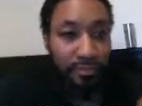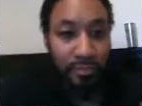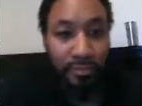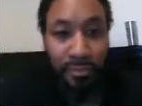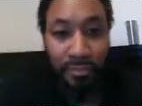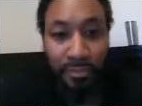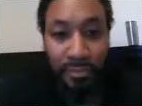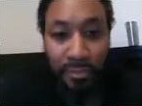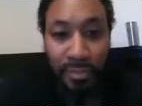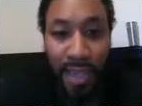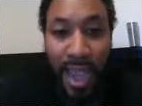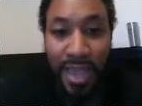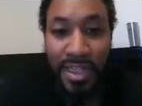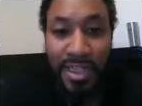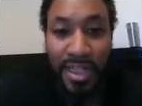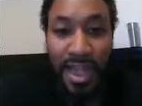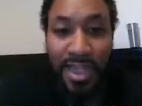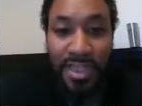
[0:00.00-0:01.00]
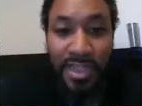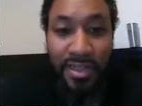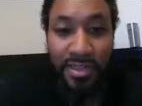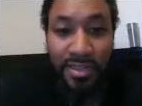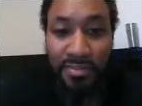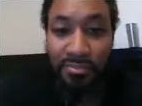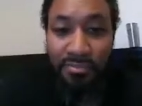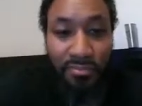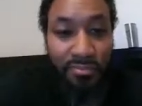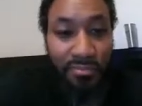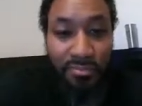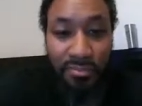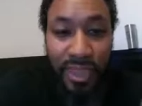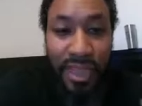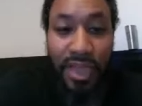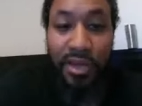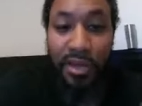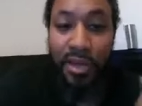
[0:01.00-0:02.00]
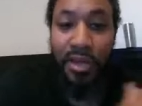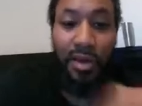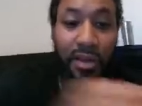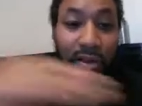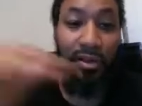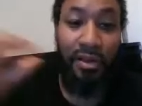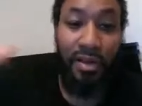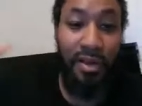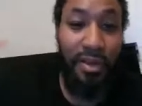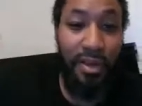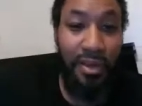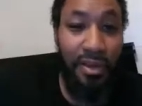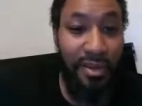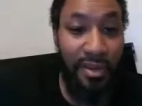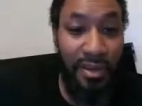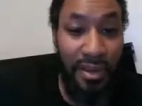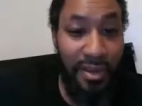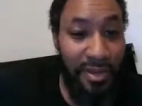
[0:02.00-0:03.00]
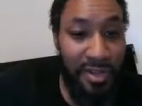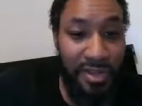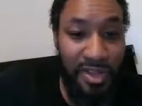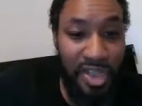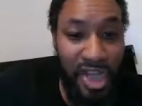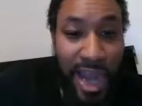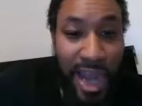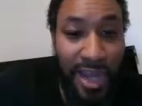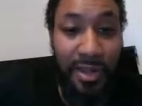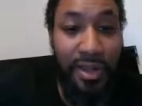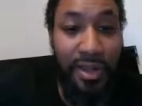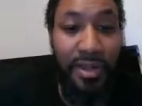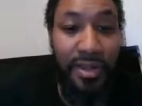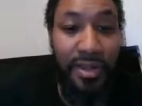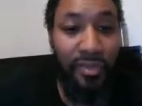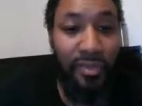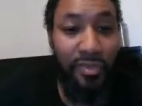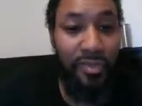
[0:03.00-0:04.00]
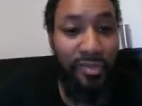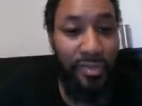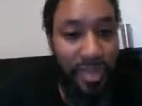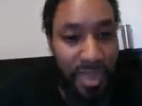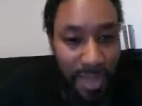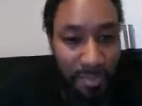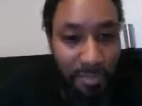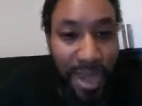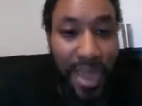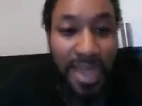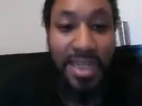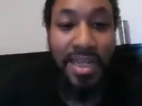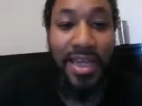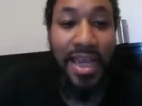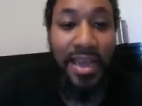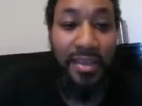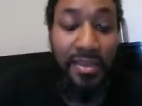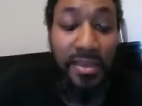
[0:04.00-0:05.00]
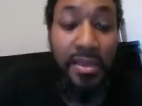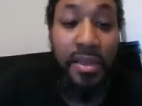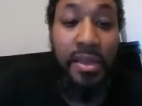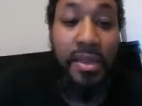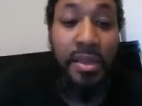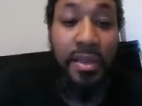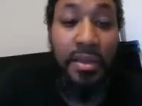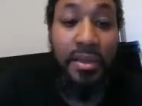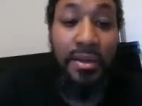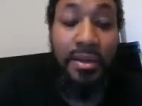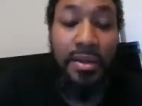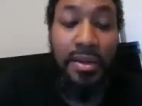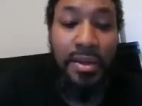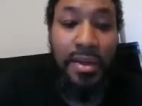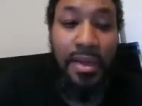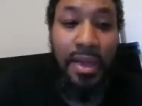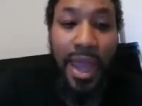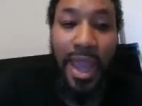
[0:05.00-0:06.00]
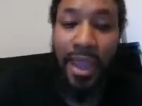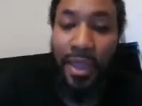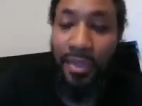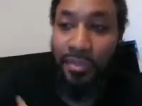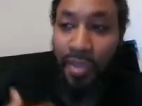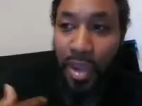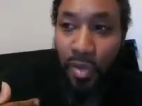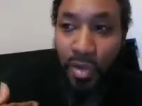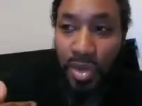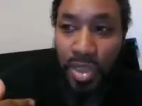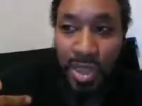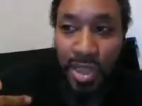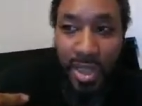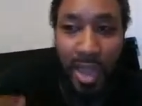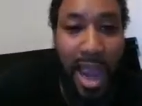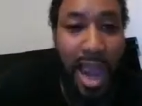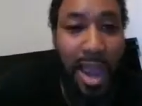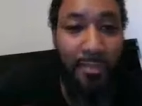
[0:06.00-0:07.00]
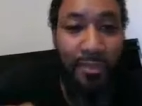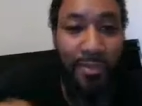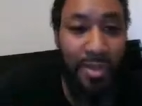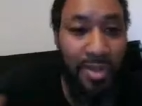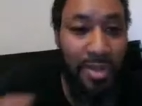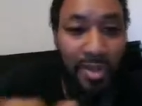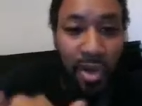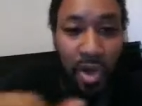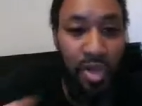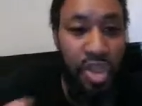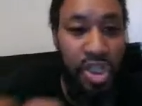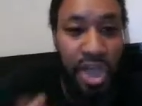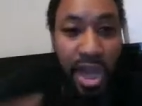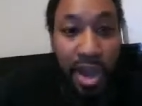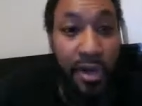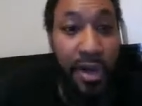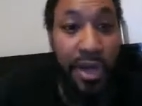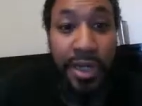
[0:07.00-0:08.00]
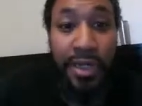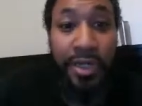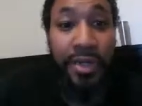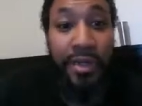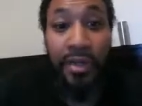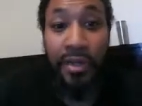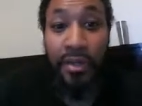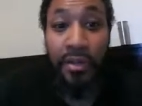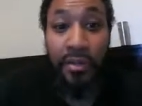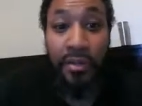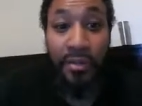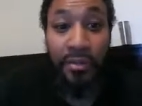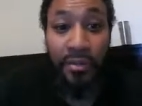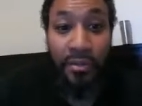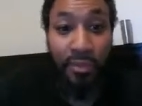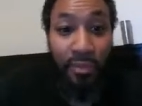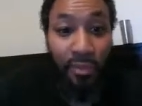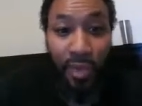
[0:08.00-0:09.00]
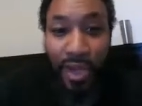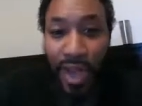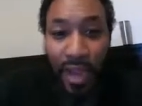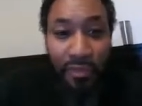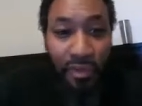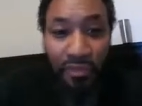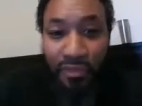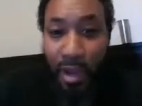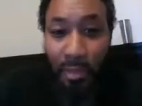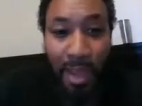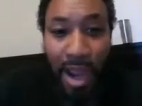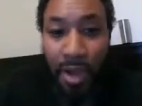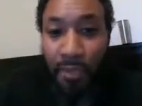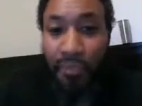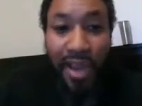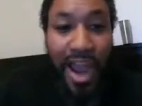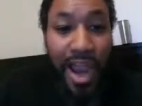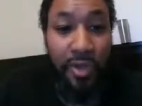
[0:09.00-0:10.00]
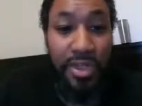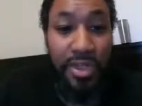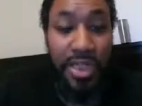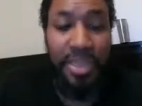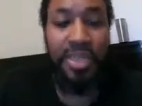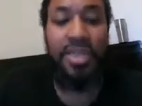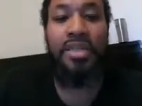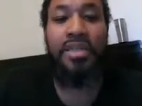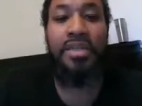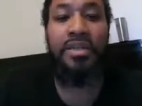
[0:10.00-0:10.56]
United States leader in China was in bed together, and they was sharing whatever about viruses.